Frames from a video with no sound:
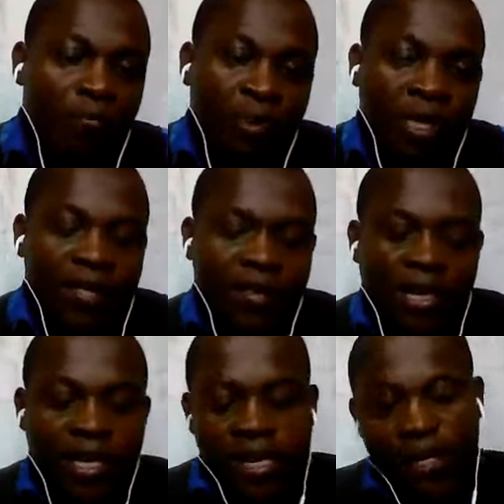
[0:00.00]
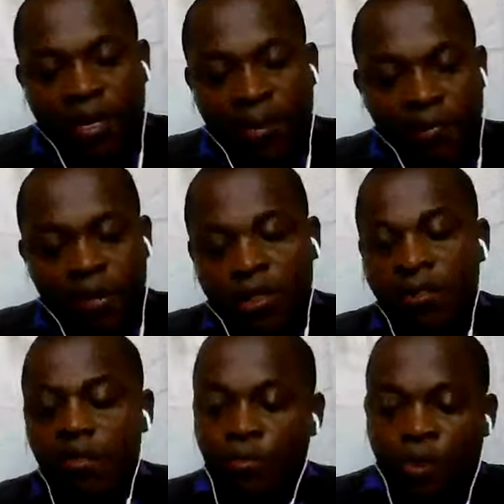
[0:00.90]
or break any
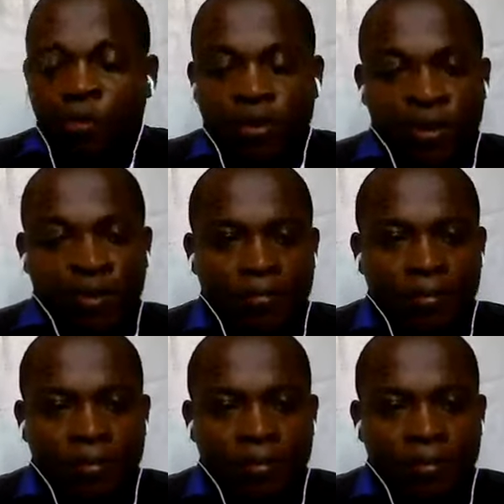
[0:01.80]
company's property.